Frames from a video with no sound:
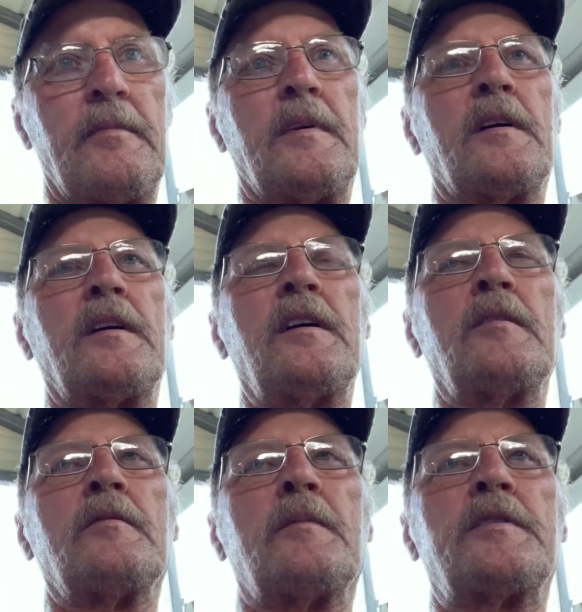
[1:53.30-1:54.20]

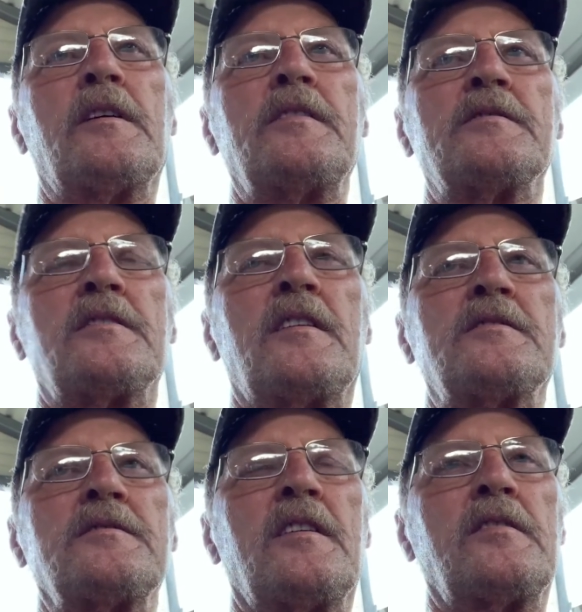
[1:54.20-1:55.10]
Again, what I'm telling you is that
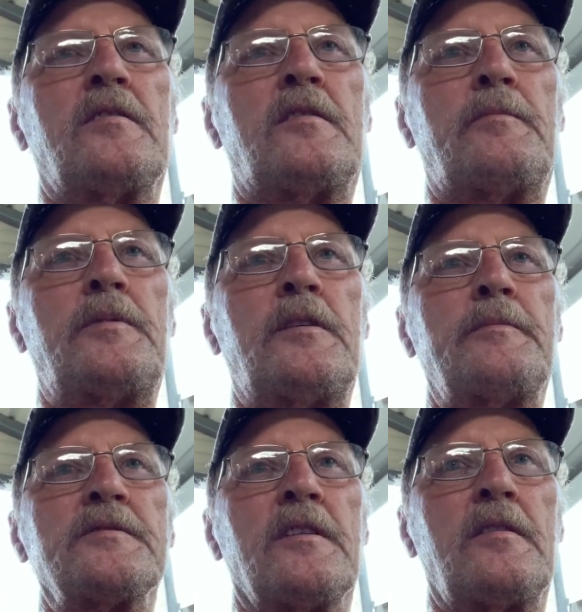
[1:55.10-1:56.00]
it's not the oil
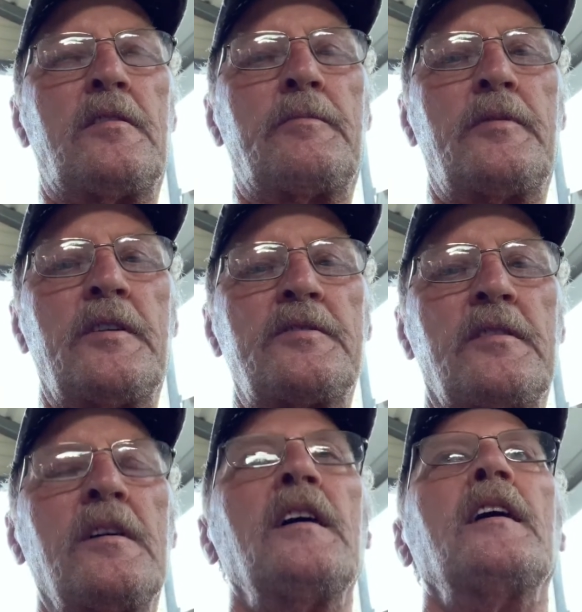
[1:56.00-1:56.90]
pump, it's not oil
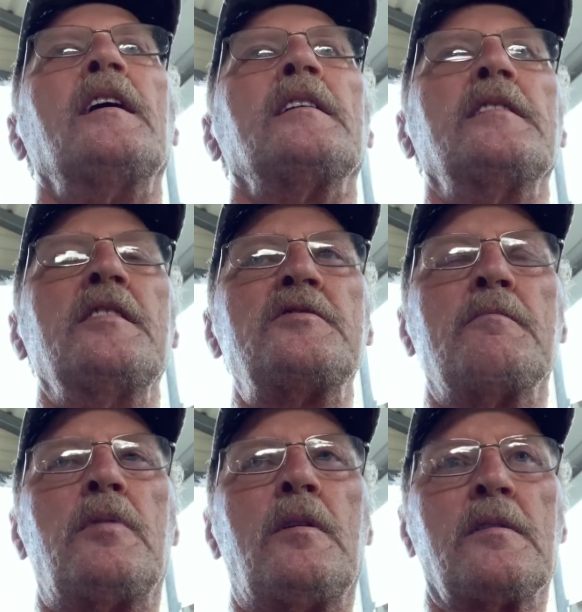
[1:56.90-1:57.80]
pressure. The engine
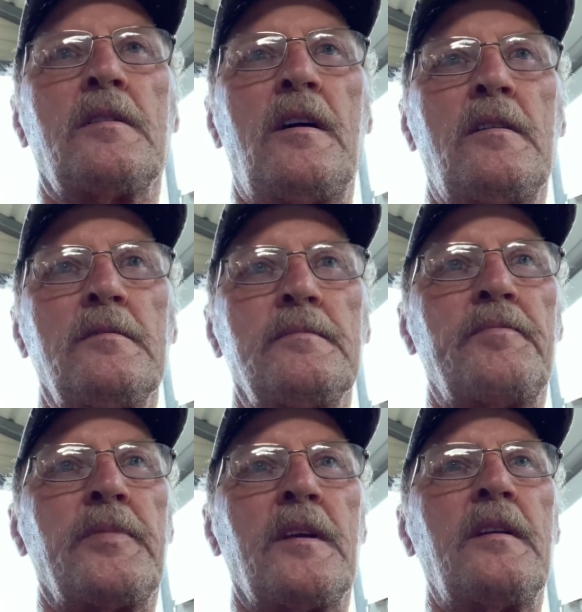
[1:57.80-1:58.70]
bogged down,
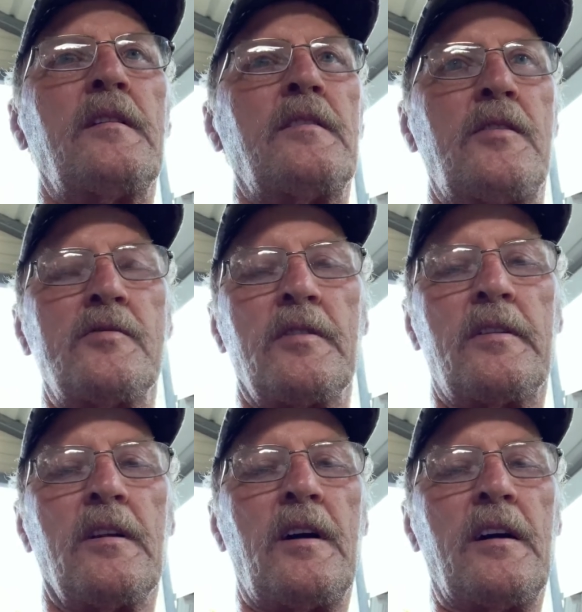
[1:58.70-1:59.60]
usually
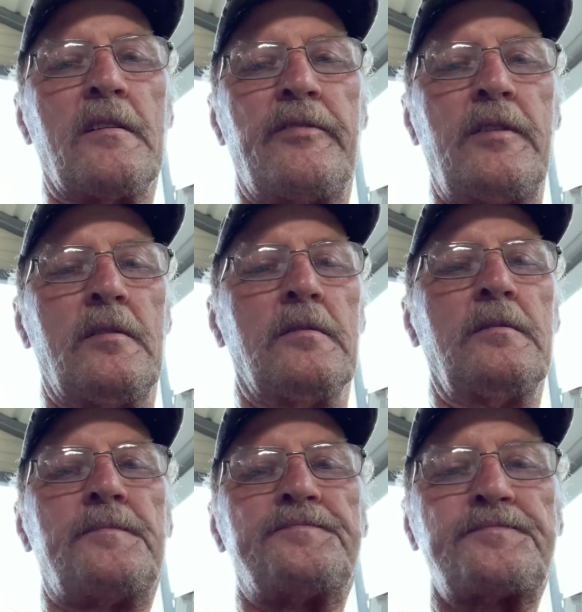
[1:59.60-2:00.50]
the lack of fuel,
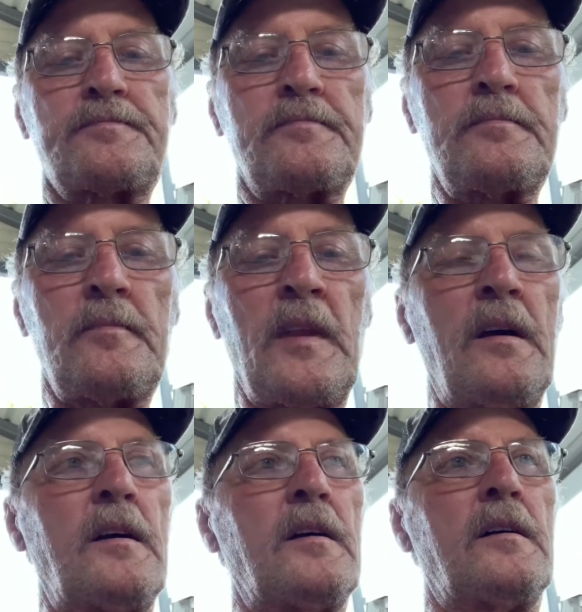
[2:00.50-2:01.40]

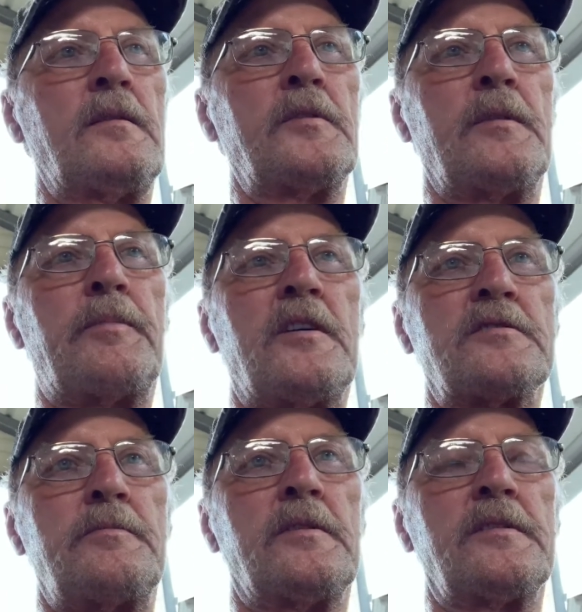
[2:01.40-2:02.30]
with the
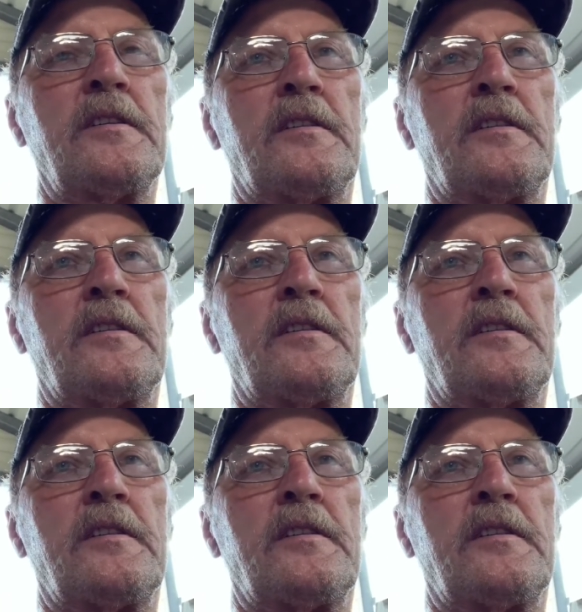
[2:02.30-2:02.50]
possibility it